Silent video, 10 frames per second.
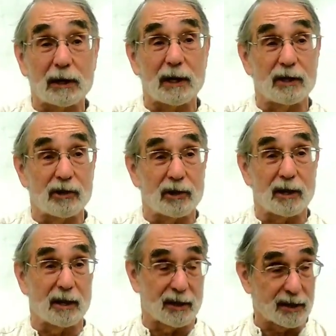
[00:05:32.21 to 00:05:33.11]

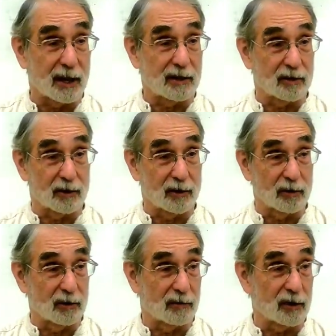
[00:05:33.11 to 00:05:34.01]
religion in a secular
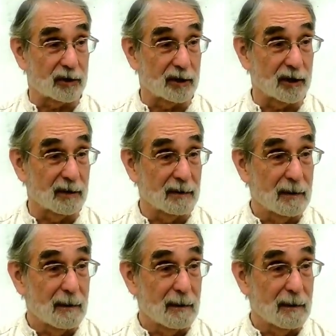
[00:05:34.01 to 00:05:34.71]
university.